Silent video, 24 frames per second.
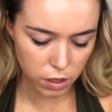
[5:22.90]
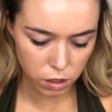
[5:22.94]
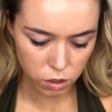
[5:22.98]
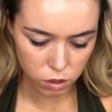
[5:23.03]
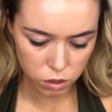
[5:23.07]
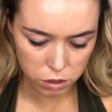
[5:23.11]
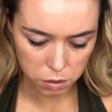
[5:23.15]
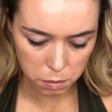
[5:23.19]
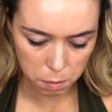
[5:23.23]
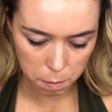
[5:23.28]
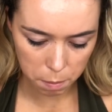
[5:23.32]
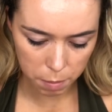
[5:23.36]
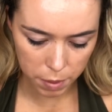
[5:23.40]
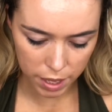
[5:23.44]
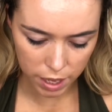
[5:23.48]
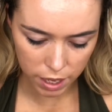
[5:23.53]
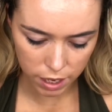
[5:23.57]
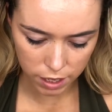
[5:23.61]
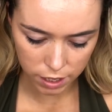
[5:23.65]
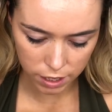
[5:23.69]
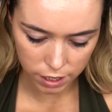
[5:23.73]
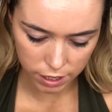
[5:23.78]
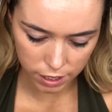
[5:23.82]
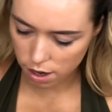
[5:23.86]
Looks a
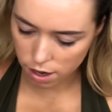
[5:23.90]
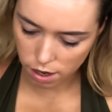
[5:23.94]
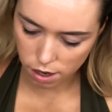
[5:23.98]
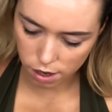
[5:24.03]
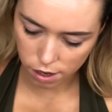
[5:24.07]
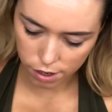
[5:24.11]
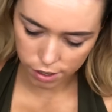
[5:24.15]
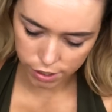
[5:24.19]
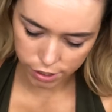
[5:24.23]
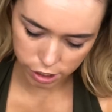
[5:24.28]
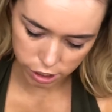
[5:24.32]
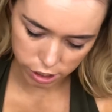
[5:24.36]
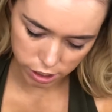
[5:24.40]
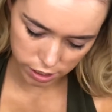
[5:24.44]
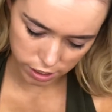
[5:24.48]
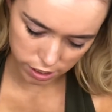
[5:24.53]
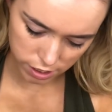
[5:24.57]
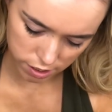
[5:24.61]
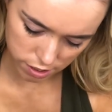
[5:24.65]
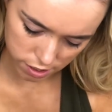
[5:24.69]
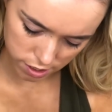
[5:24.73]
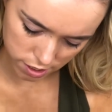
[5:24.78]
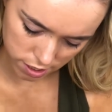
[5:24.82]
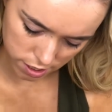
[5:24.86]
bit like
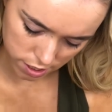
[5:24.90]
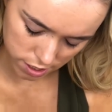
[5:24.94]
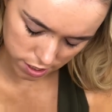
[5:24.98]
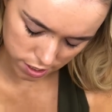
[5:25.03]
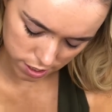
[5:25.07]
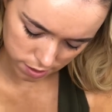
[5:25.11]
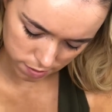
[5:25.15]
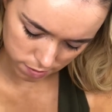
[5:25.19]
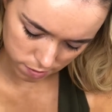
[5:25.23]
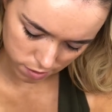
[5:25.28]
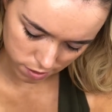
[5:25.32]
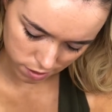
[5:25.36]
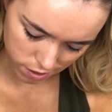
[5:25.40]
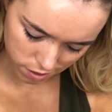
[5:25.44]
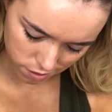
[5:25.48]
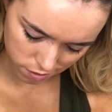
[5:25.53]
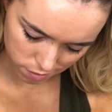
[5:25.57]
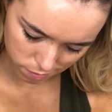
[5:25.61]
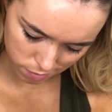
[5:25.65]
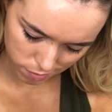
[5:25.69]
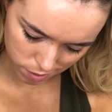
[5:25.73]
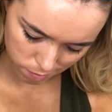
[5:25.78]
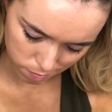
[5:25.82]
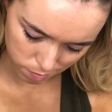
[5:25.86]
Luscious. I'm trying
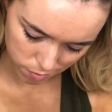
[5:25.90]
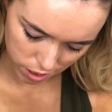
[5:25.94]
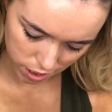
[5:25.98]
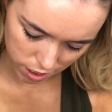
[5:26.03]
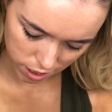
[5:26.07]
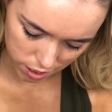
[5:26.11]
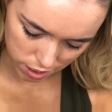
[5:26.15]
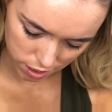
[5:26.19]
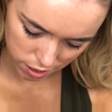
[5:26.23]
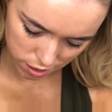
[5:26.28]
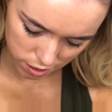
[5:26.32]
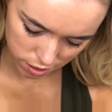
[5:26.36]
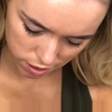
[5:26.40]
to remember.